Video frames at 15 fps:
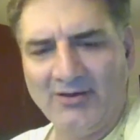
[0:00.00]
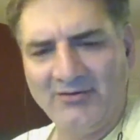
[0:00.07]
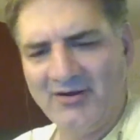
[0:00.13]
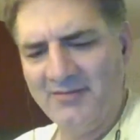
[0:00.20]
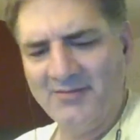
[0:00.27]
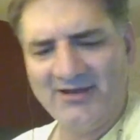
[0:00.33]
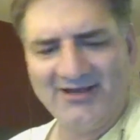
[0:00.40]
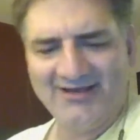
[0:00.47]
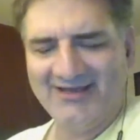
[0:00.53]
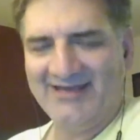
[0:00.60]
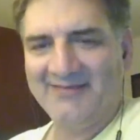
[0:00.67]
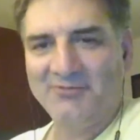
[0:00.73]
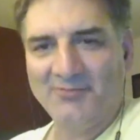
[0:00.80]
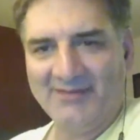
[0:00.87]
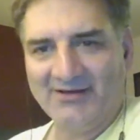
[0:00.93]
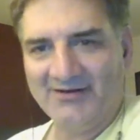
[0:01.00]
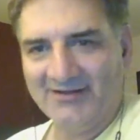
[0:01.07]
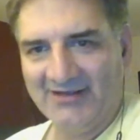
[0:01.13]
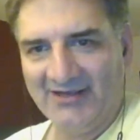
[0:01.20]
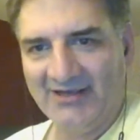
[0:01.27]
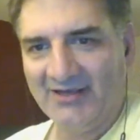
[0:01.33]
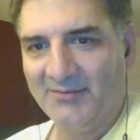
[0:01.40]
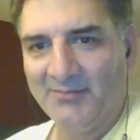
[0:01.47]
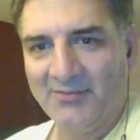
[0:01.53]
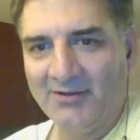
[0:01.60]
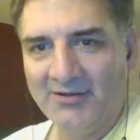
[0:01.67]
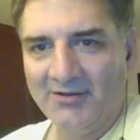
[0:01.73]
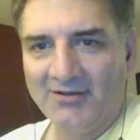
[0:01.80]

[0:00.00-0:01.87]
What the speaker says: "Why would I buy a game about a game?"